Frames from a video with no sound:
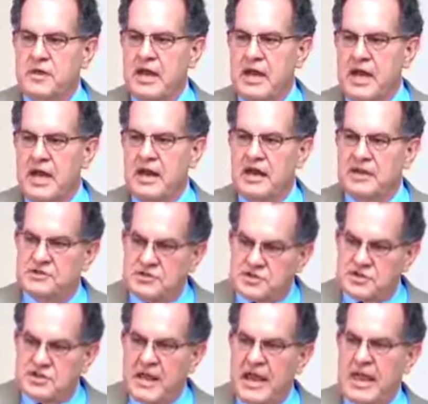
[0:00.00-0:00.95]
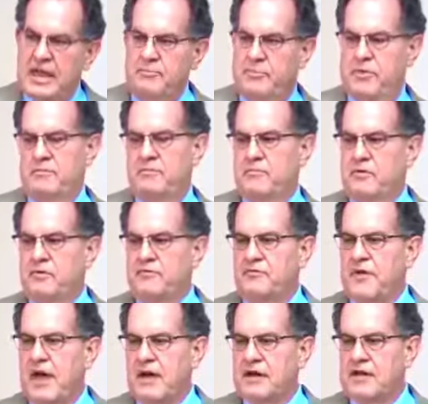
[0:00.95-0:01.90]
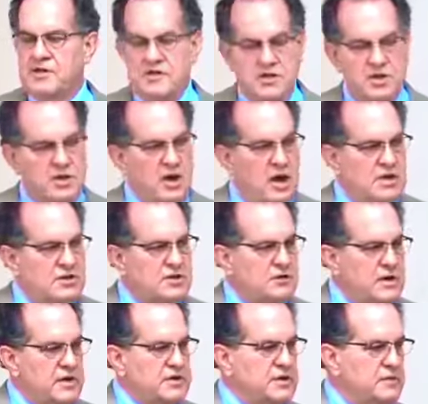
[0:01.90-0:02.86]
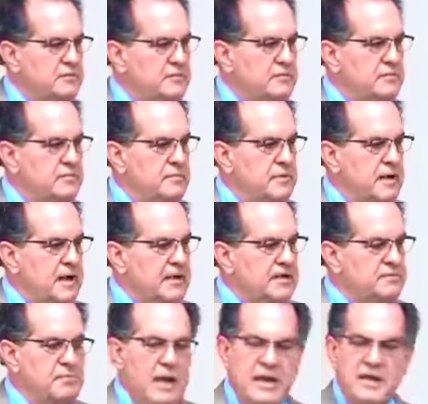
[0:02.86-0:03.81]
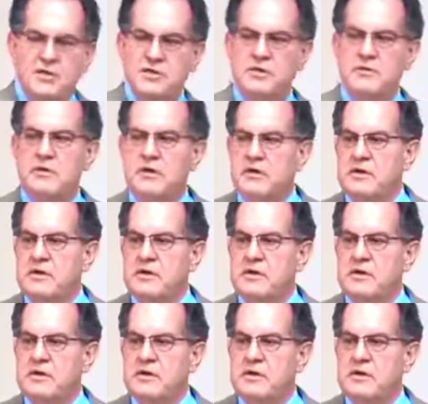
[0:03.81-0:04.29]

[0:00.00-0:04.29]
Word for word: You can't escape the fact that you're God's creature and He's made you.